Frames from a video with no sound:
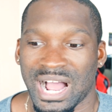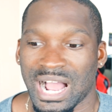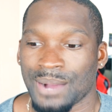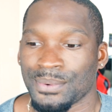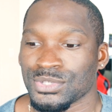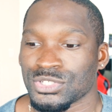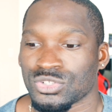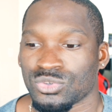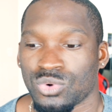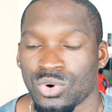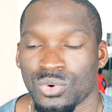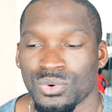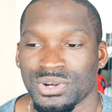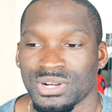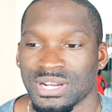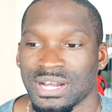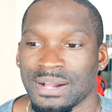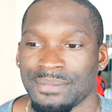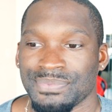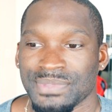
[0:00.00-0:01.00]
I was
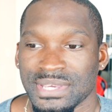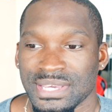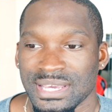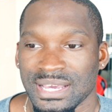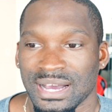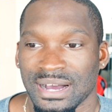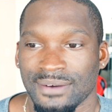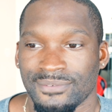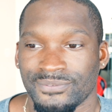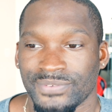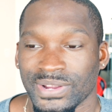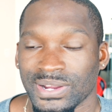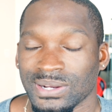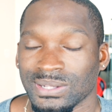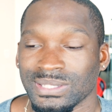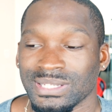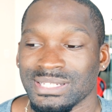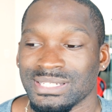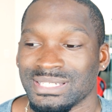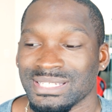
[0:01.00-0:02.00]
quoted a
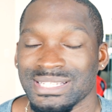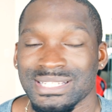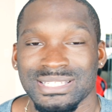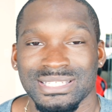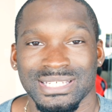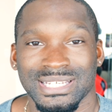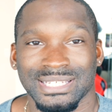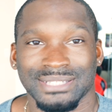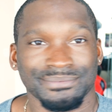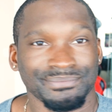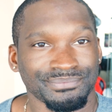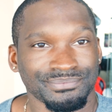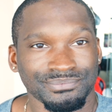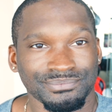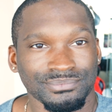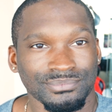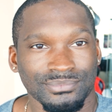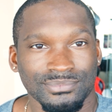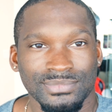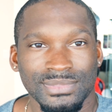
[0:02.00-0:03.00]
fairly decent
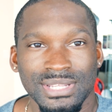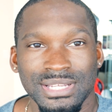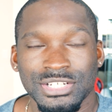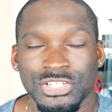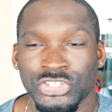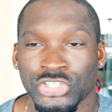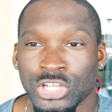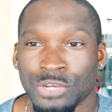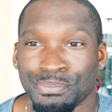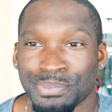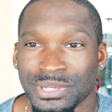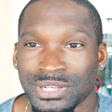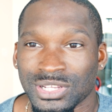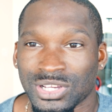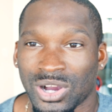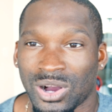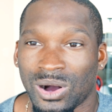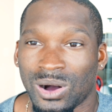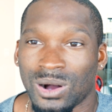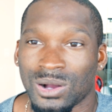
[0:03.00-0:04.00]
shipping
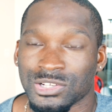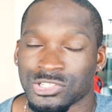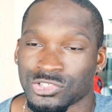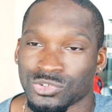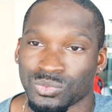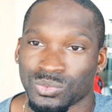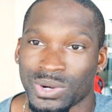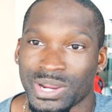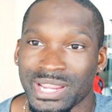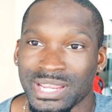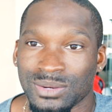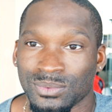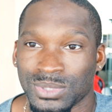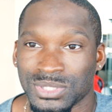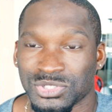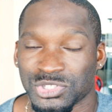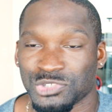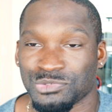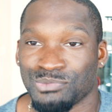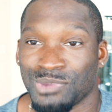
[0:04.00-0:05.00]
cost rate,
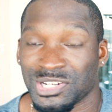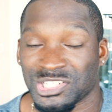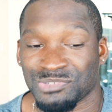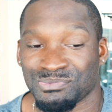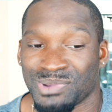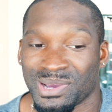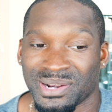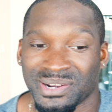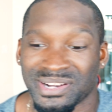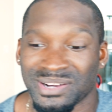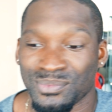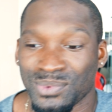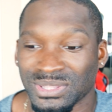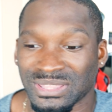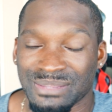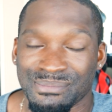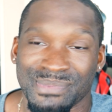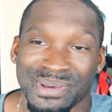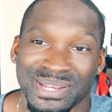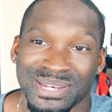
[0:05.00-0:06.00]
which was much better than
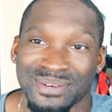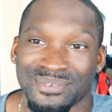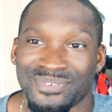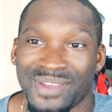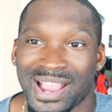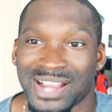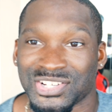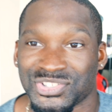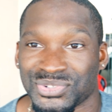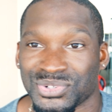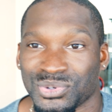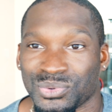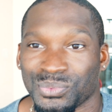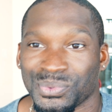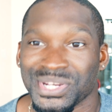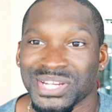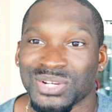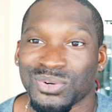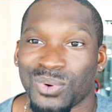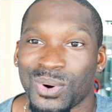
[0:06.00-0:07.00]
what the manufacturer
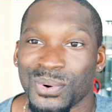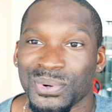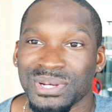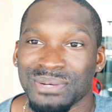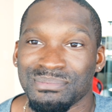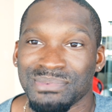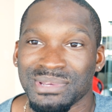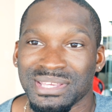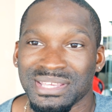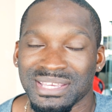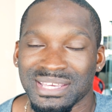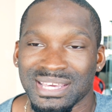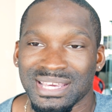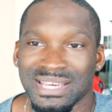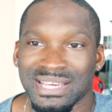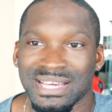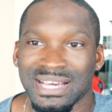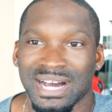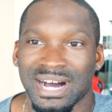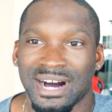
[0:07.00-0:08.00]
re-quoted me.
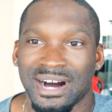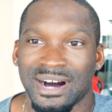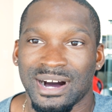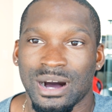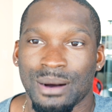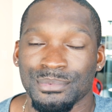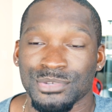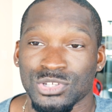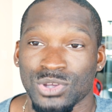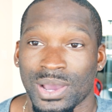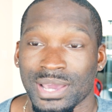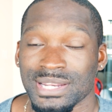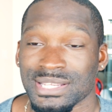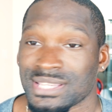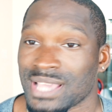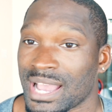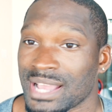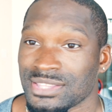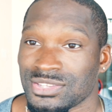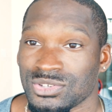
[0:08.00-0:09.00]
So I
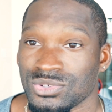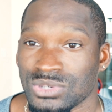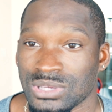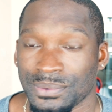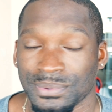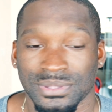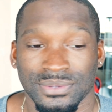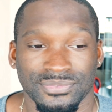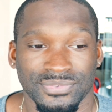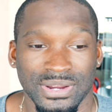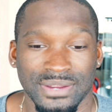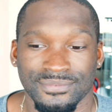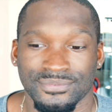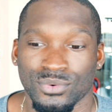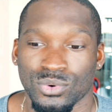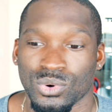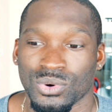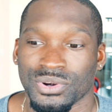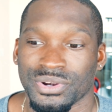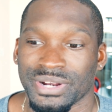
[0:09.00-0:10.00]
decided to get with the freight
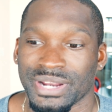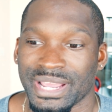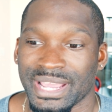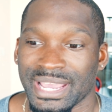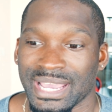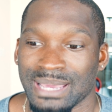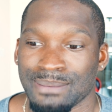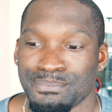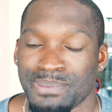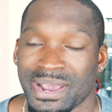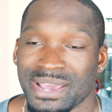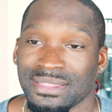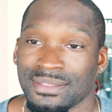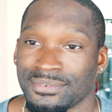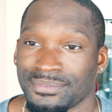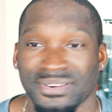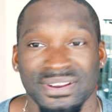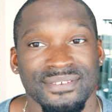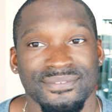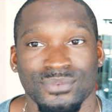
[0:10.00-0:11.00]
forwarder and pay the
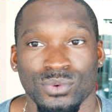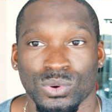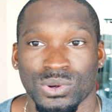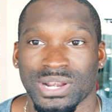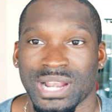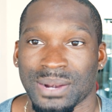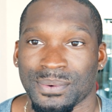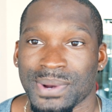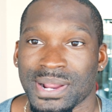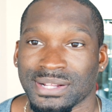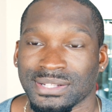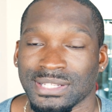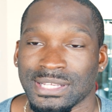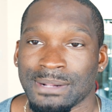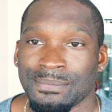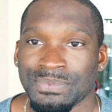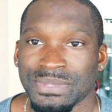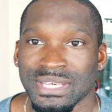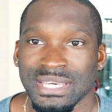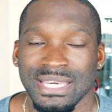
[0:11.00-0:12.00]
freight forwarder
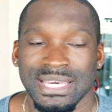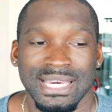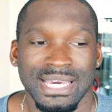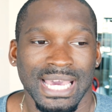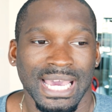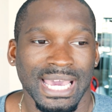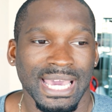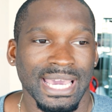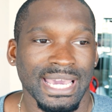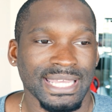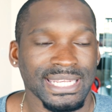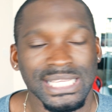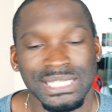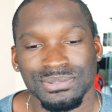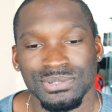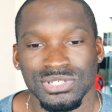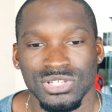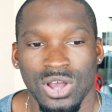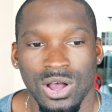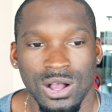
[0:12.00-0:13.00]
directly. And
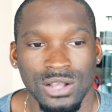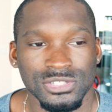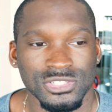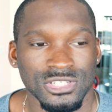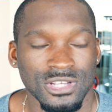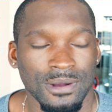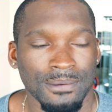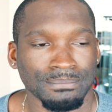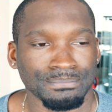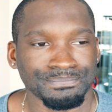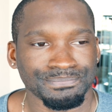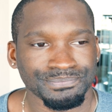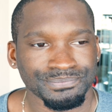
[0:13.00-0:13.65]
this was awesome